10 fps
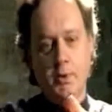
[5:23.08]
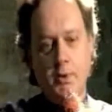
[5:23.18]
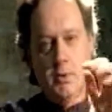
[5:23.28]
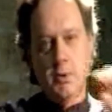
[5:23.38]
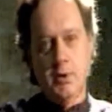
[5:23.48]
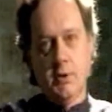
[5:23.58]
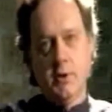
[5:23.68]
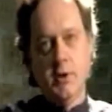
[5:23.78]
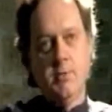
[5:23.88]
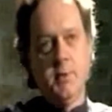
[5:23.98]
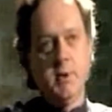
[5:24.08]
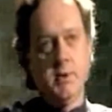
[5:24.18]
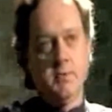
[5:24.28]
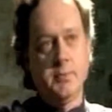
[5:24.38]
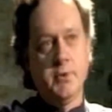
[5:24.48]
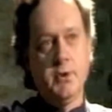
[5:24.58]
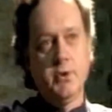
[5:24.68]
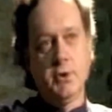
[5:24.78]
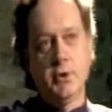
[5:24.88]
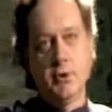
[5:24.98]
never the index finger,
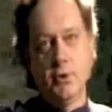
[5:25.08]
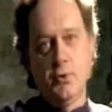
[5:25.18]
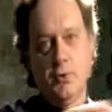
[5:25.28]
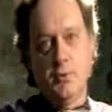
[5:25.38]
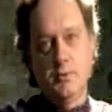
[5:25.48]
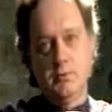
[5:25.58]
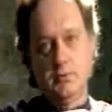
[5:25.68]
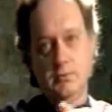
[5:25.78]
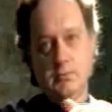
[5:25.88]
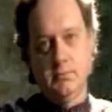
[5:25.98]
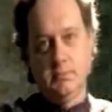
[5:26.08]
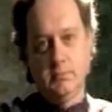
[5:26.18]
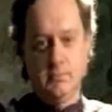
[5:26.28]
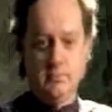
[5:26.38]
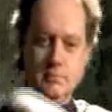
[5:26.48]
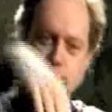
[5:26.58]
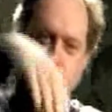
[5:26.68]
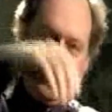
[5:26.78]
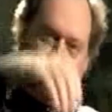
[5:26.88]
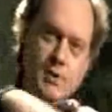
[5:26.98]
and it will help you to obtain a
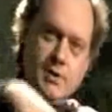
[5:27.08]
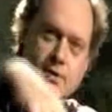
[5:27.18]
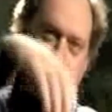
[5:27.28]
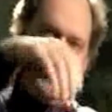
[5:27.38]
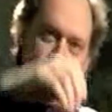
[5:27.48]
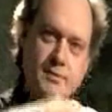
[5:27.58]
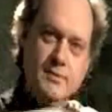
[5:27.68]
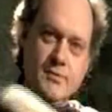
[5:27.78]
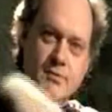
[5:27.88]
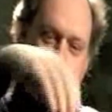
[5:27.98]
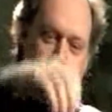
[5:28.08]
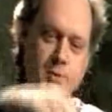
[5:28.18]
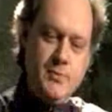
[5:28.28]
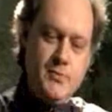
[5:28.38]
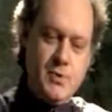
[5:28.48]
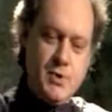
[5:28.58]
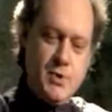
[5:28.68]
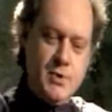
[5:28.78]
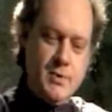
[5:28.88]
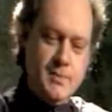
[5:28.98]
good result. To
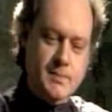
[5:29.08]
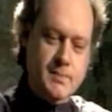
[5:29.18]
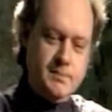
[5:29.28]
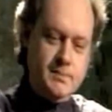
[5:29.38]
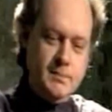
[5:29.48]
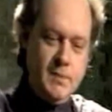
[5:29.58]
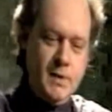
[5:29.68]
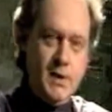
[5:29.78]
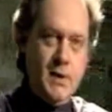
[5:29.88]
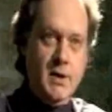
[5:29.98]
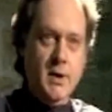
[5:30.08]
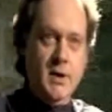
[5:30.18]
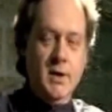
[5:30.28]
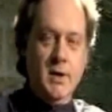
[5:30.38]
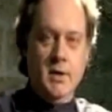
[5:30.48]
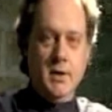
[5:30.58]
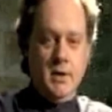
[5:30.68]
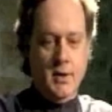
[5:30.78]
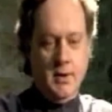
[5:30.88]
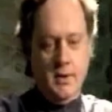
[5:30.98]
achieve a free, deep sound,
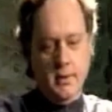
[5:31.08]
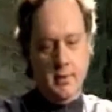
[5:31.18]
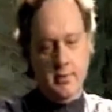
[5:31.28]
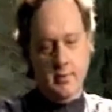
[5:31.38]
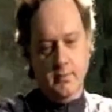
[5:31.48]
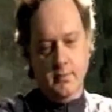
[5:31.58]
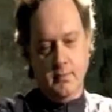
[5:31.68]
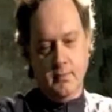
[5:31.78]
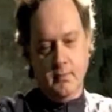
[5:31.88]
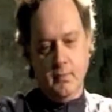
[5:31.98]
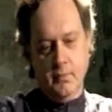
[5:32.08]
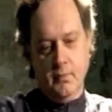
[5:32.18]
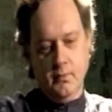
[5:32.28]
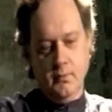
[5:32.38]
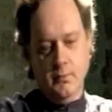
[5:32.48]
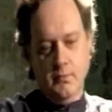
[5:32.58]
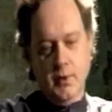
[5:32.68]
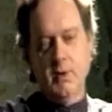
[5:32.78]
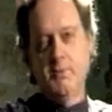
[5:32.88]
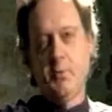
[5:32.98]
the weight of the hand must be
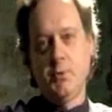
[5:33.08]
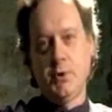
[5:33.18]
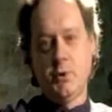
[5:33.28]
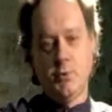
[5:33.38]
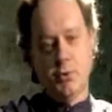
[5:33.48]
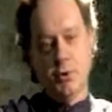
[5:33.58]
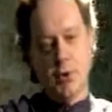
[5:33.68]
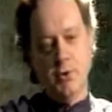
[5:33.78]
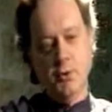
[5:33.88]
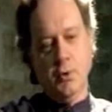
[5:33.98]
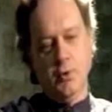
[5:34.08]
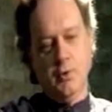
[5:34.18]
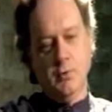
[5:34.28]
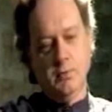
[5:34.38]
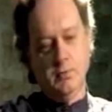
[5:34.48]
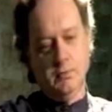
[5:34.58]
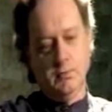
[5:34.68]
well distributed in the palm.